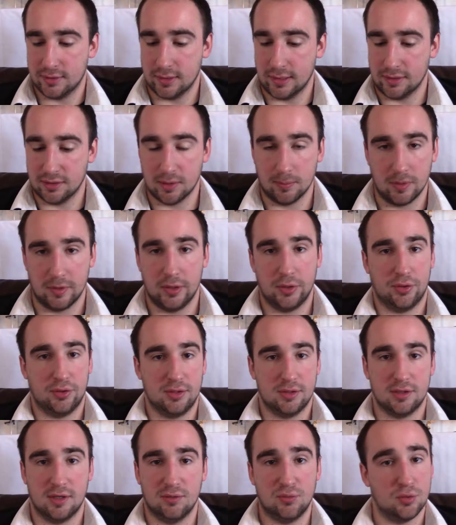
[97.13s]
Like some of the early
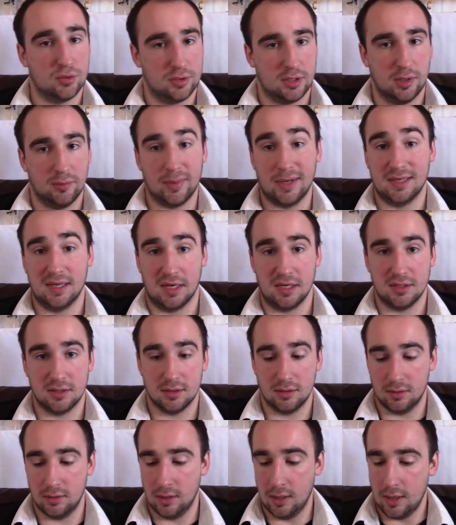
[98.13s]
stuff was done by
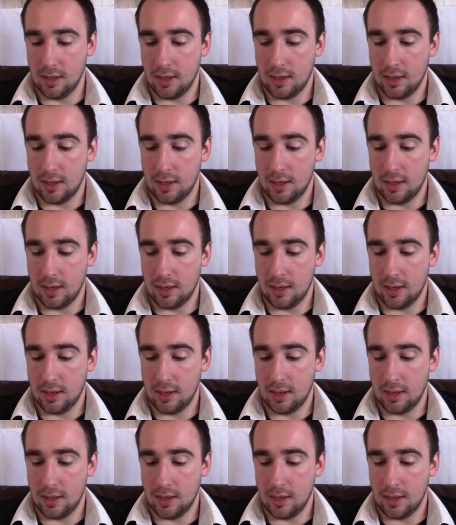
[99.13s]
Dyson.